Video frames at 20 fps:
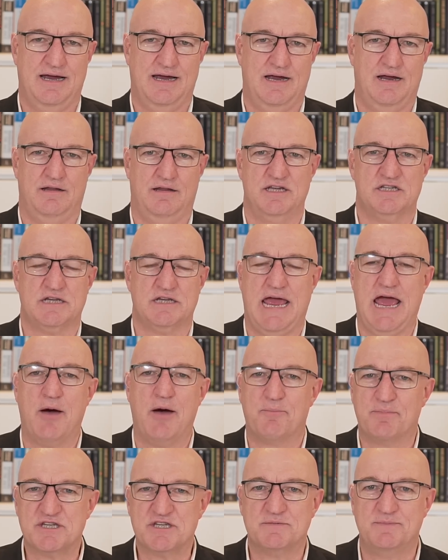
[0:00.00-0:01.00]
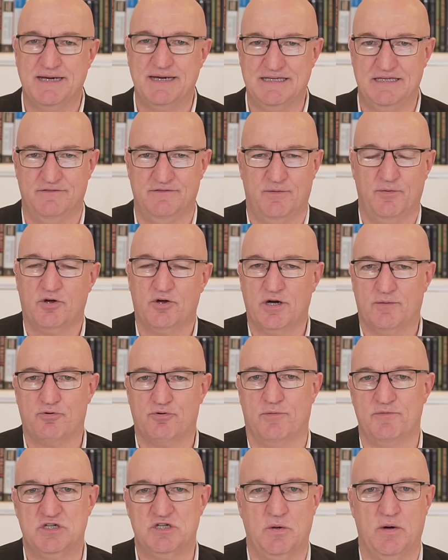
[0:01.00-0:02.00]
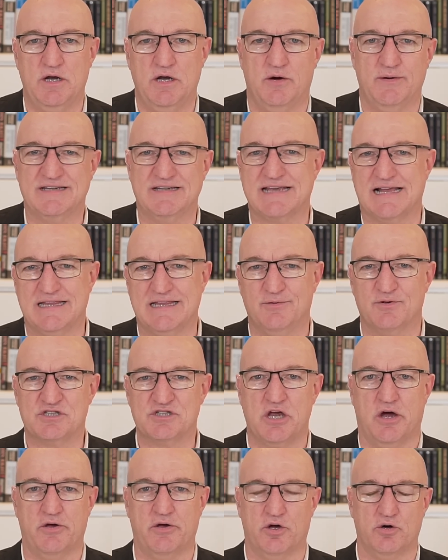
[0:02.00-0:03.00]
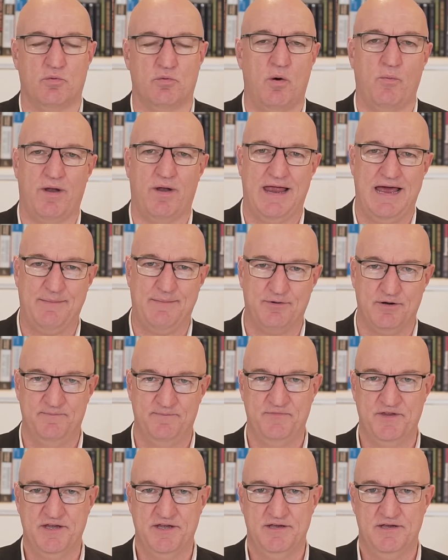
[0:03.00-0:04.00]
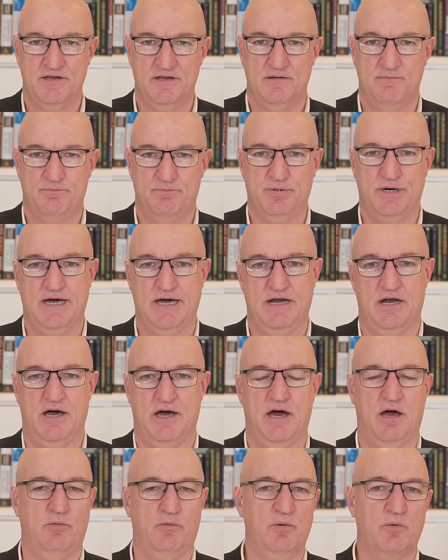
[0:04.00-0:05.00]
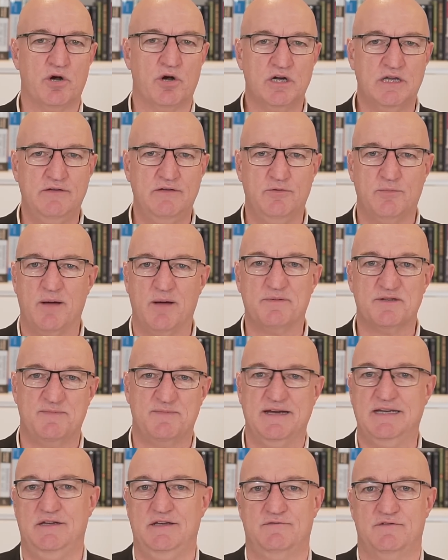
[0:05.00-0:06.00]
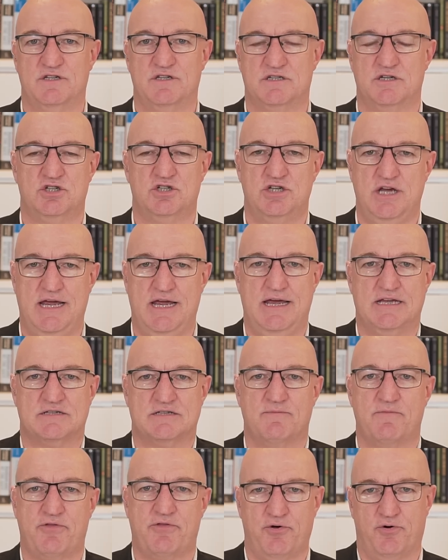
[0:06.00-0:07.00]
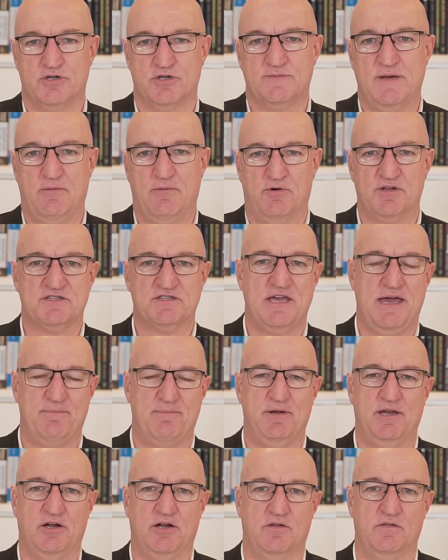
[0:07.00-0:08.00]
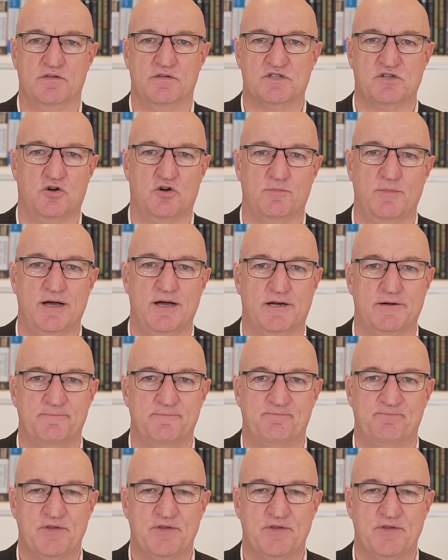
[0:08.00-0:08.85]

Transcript: at least our perspective. I'm not going to promise you I know exactly what's going on or what will happen, but we wanted to give you my perspective, just to share some thoughts about what's happening on the stock market.